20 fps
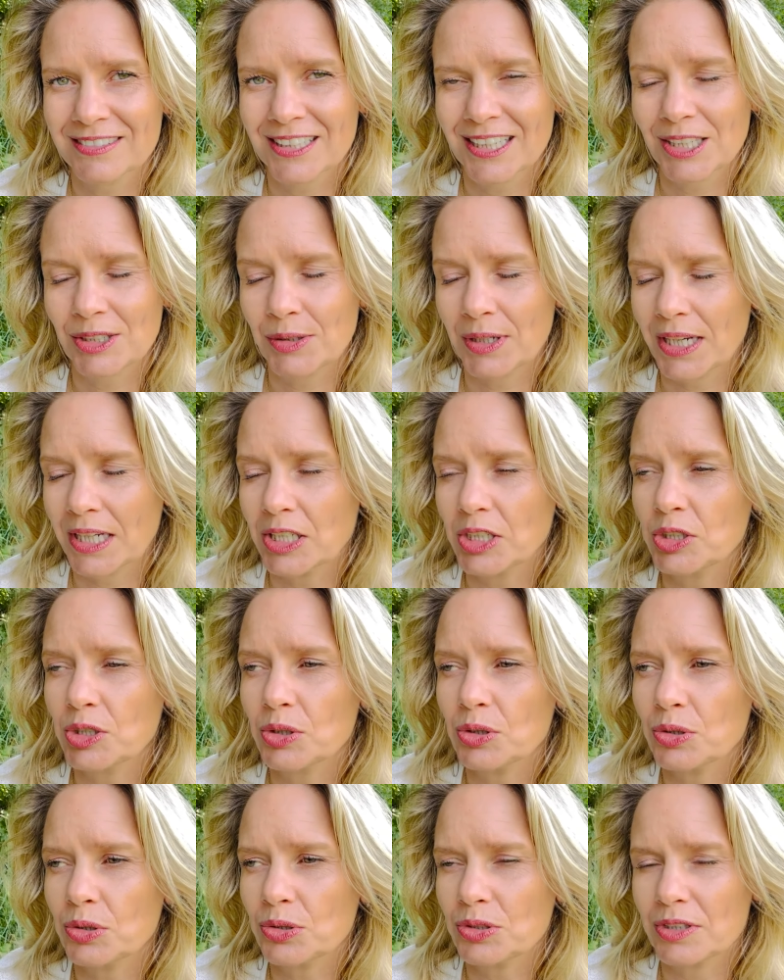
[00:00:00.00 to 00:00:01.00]
So you can
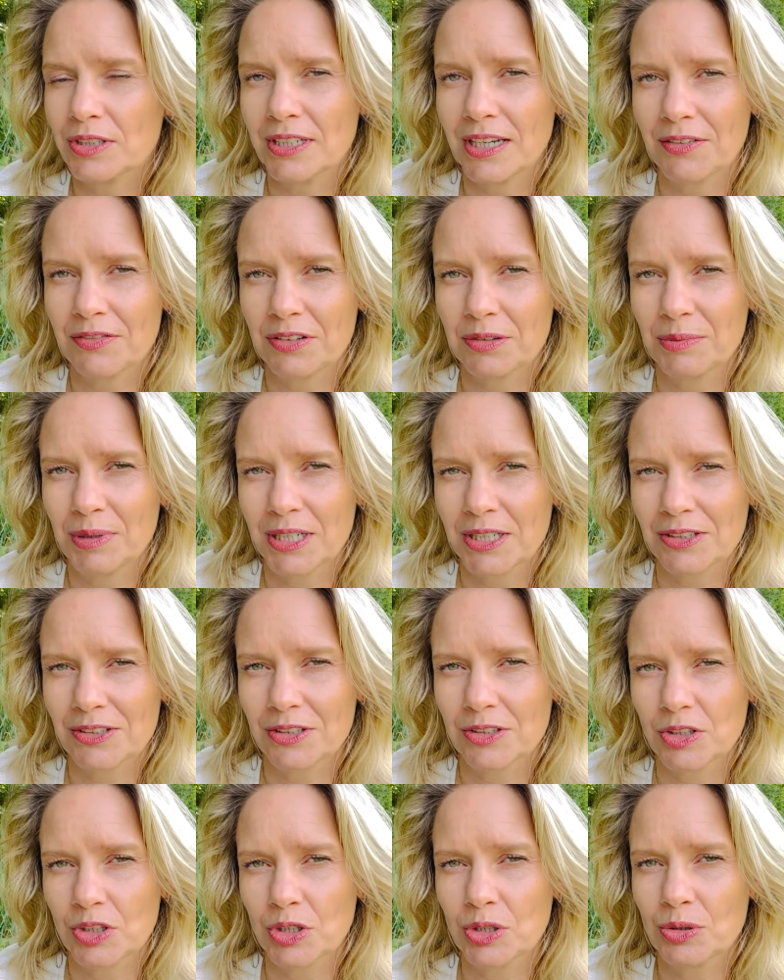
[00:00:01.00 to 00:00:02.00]
use the
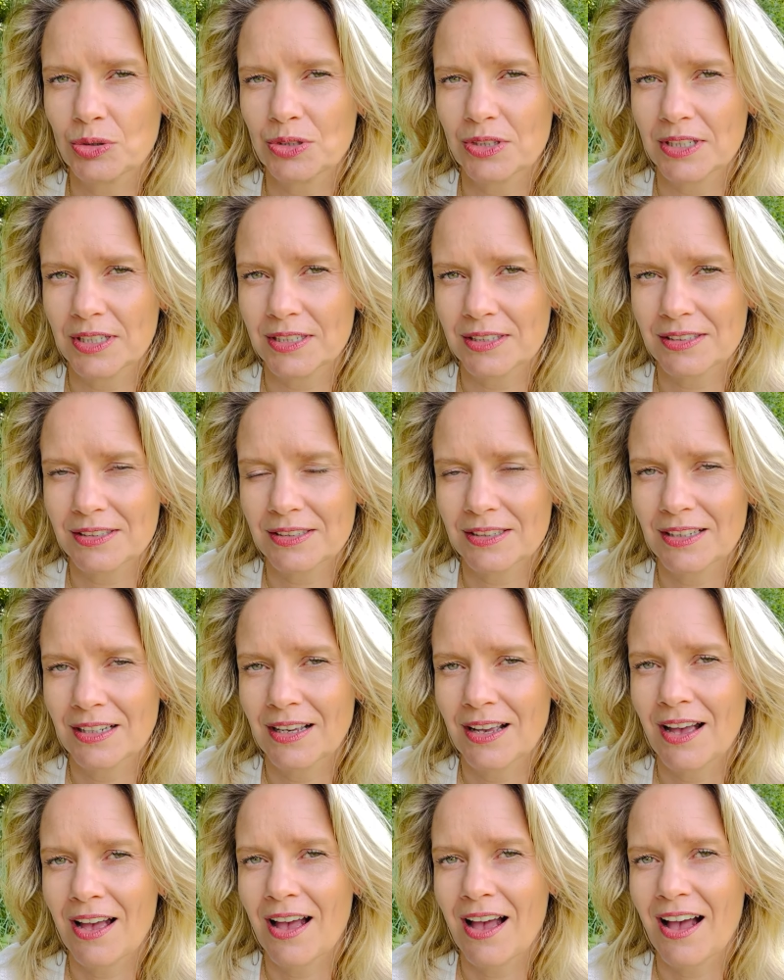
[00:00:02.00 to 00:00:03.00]
affirmation, use this.
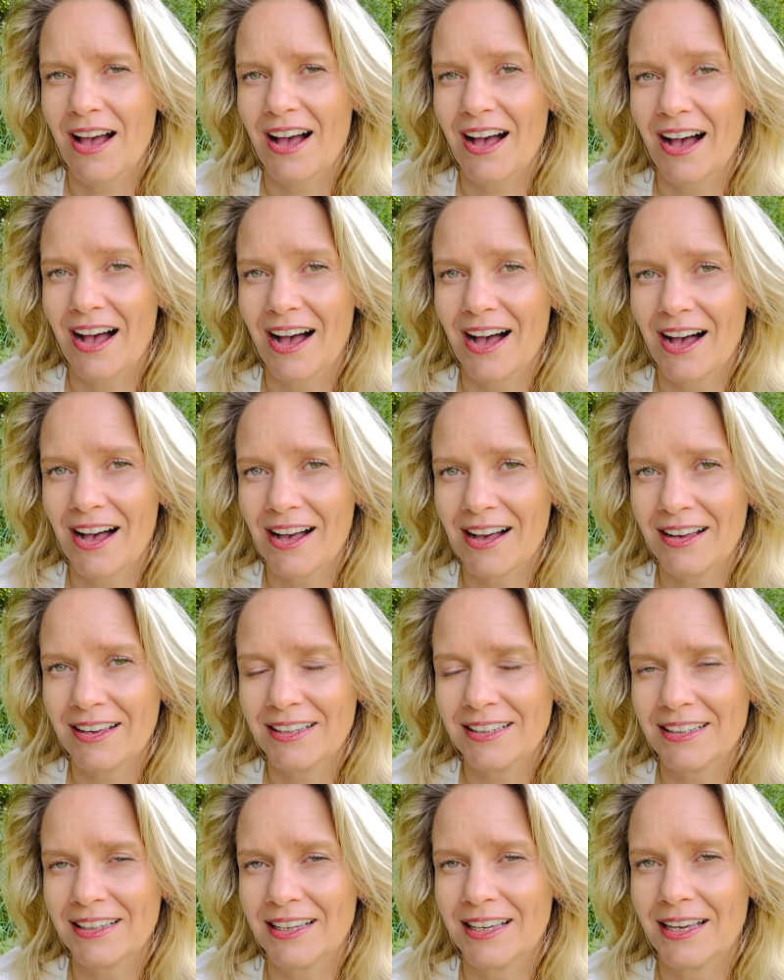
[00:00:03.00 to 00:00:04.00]

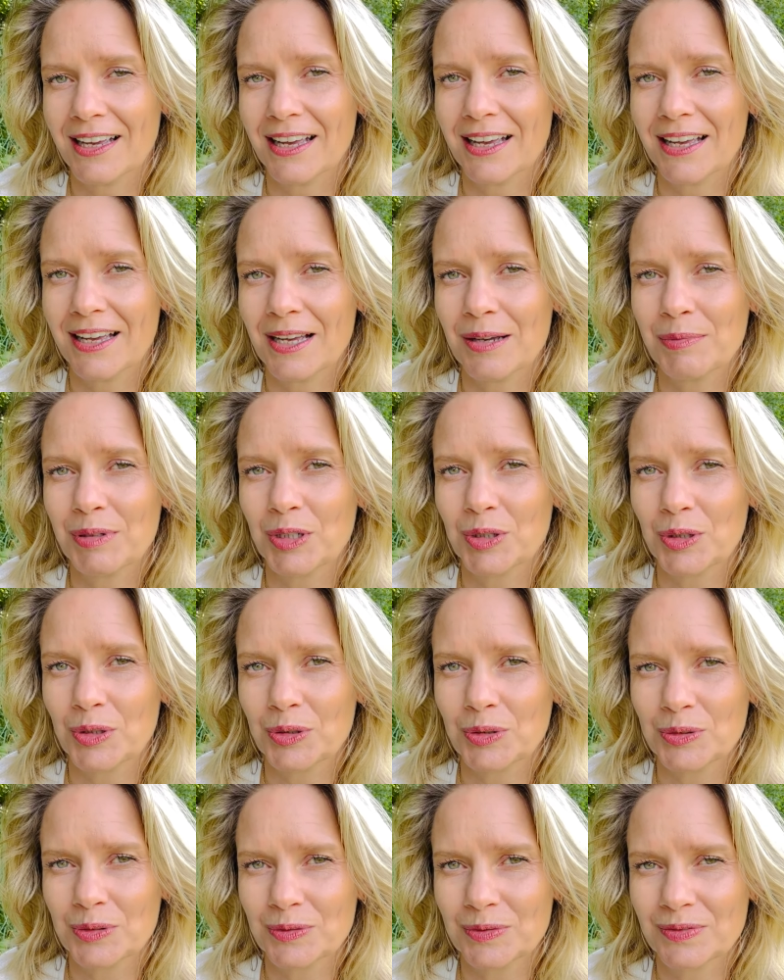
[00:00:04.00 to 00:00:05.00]
I am it
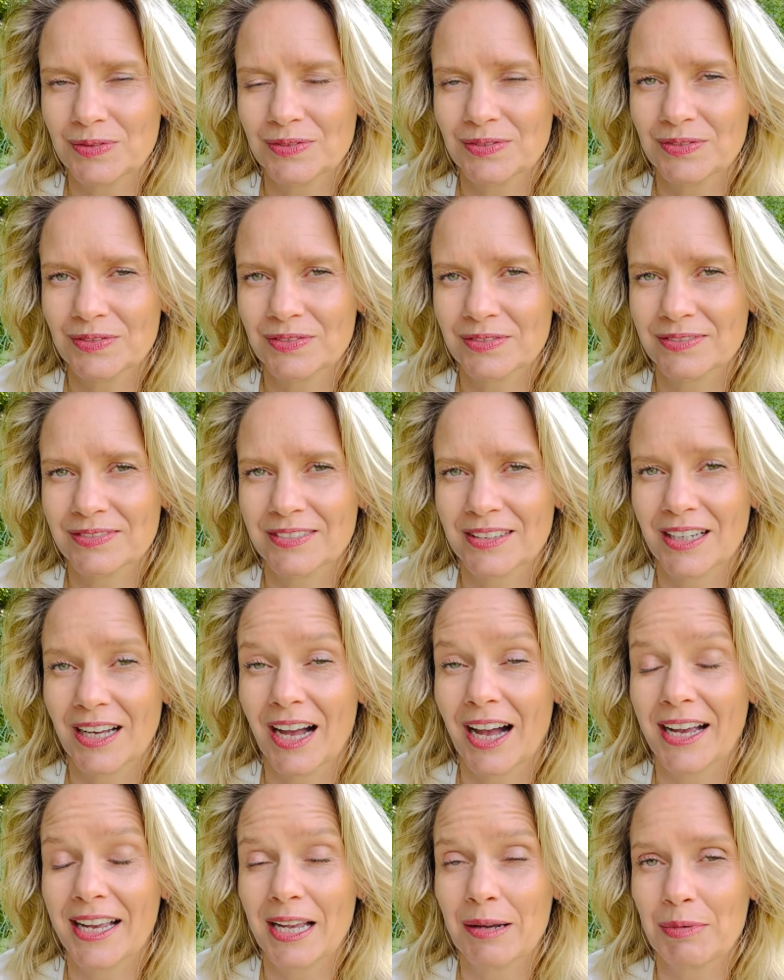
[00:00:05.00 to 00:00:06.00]
all.
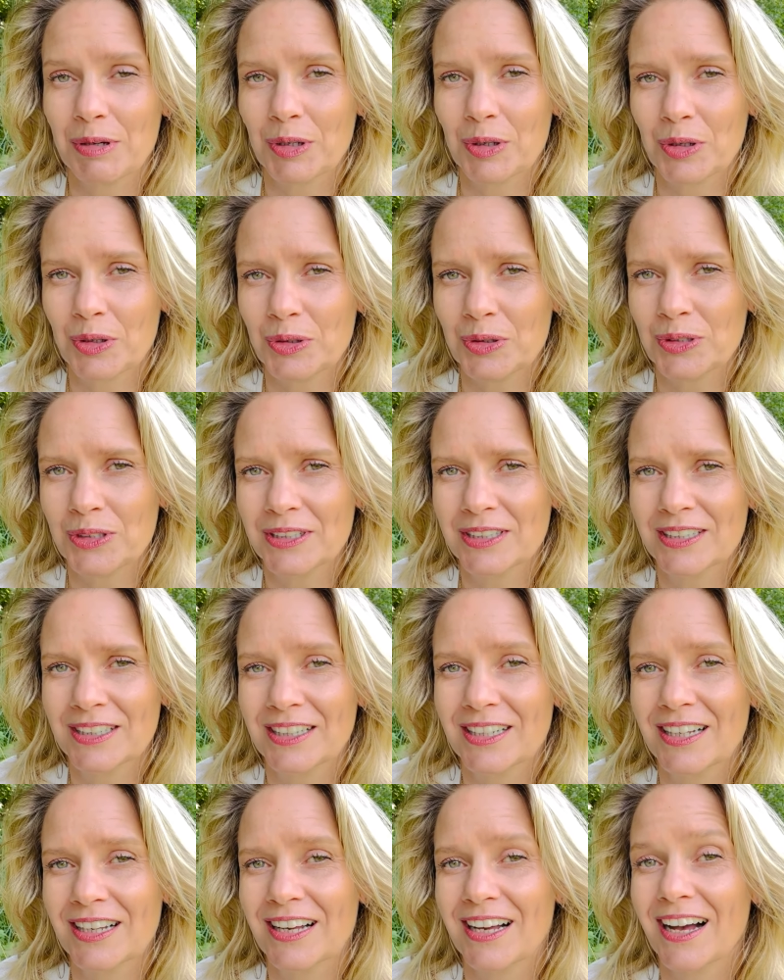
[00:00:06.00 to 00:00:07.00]
I am it all.
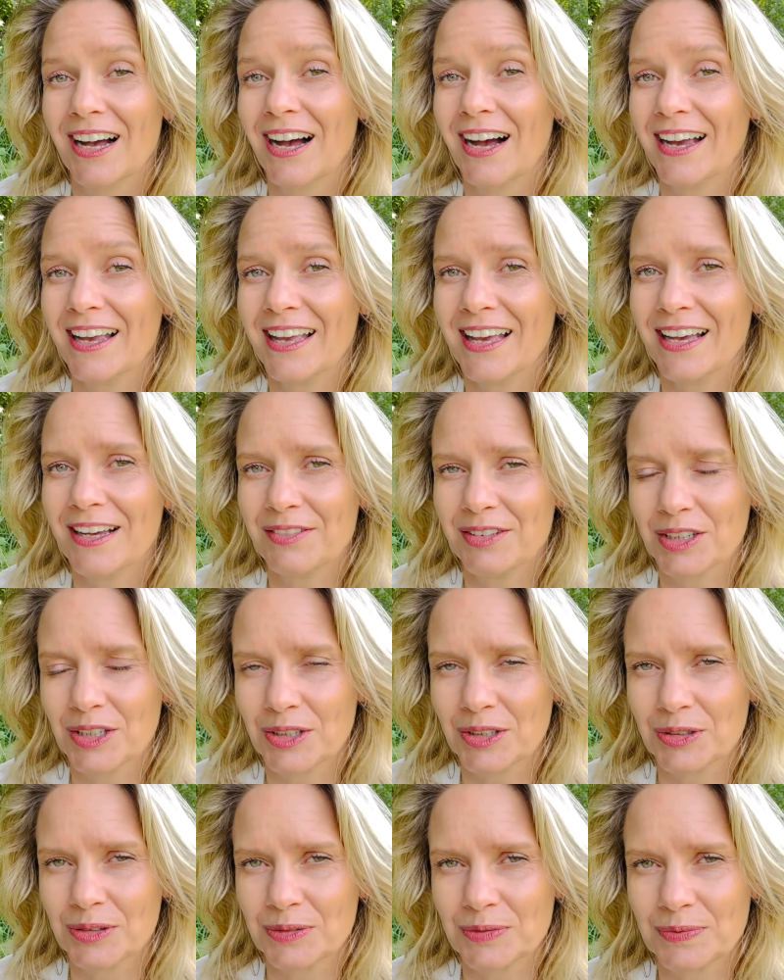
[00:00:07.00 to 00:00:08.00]
I have it
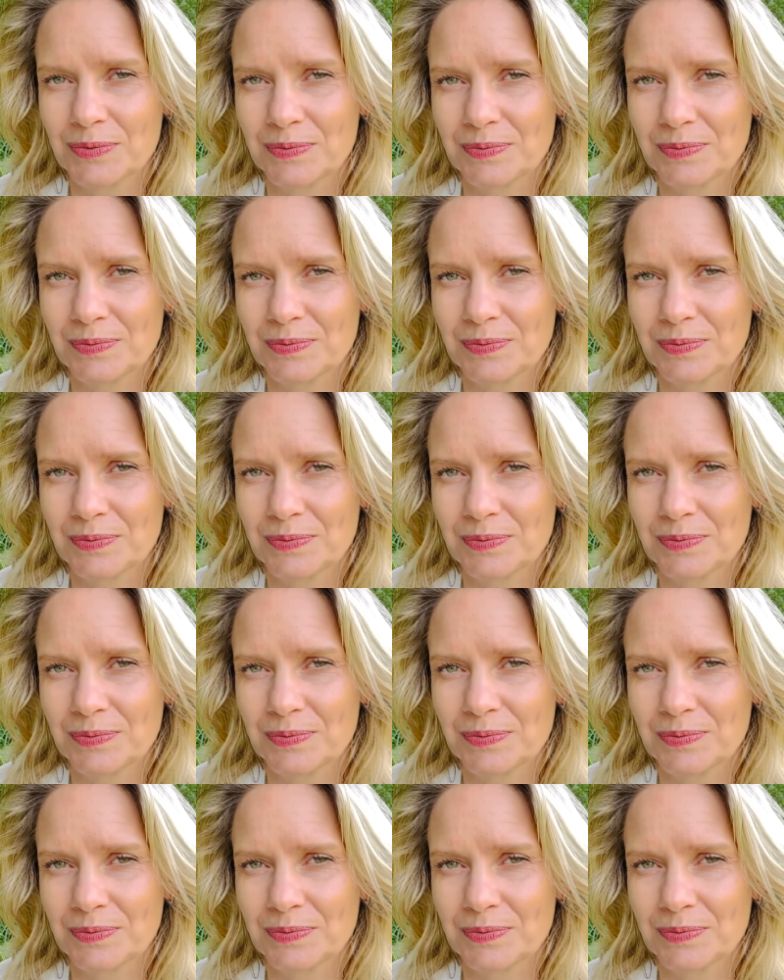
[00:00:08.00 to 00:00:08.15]
all.